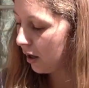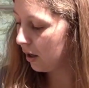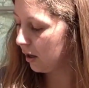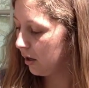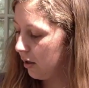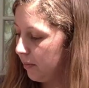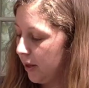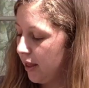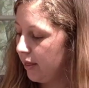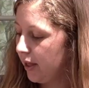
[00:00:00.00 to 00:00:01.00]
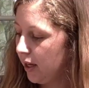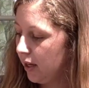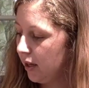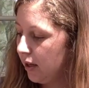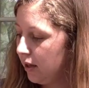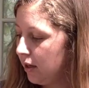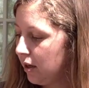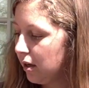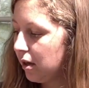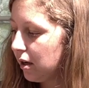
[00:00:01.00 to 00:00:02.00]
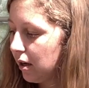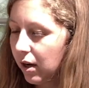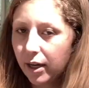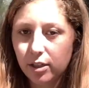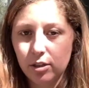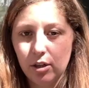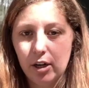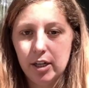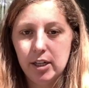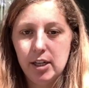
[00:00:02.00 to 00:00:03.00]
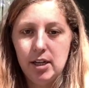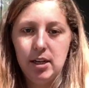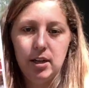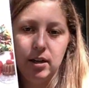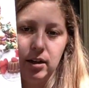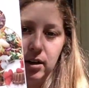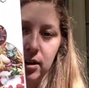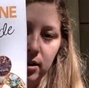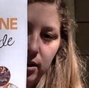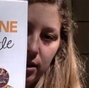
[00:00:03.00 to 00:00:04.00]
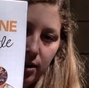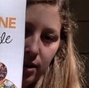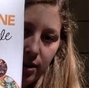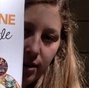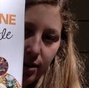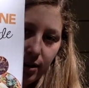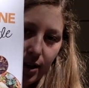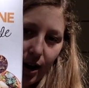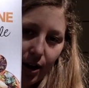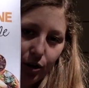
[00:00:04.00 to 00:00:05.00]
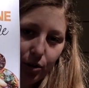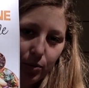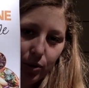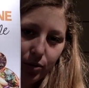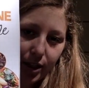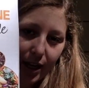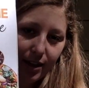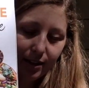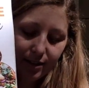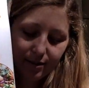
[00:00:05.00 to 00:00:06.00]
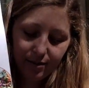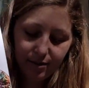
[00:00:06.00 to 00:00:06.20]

And then I started eating the autoimmune diet.